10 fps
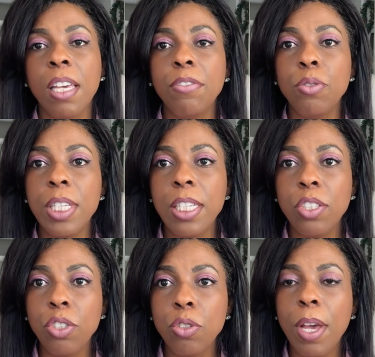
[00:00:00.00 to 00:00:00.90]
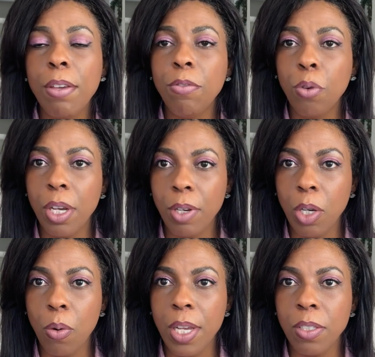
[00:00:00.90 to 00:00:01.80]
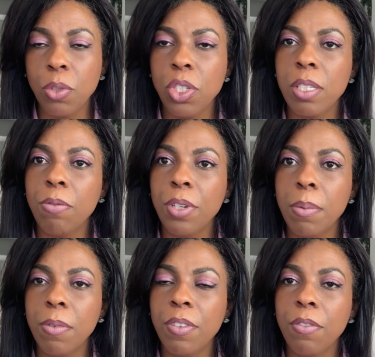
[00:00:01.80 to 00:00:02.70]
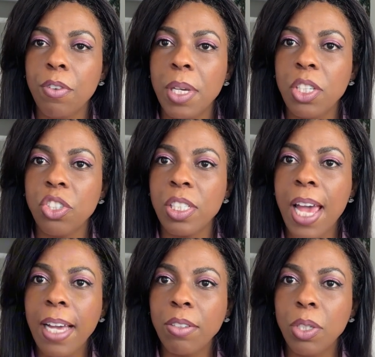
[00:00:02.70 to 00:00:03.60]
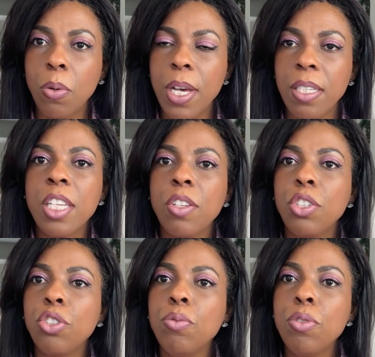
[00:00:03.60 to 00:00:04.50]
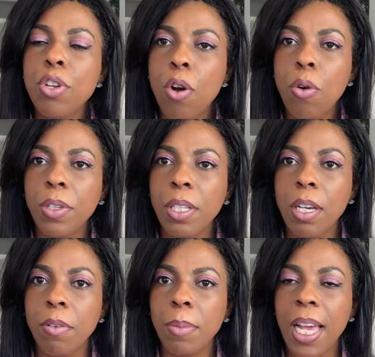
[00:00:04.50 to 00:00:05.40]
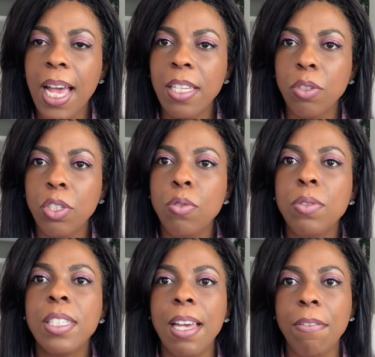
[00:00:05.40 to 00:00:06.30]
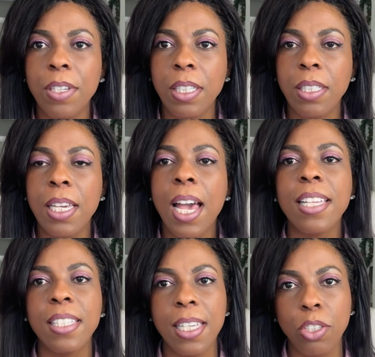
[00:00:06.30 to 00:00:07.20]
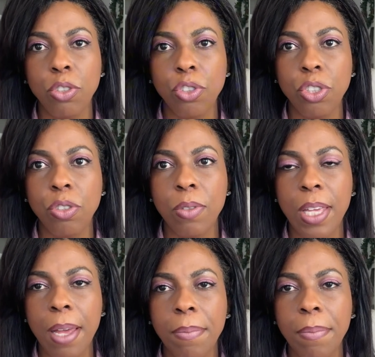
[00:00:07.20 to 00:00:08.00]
If you need to do a FOIA request, which is a Freedom of Information to Act request, so that you know what the government has on you, definitely I say that you should do that.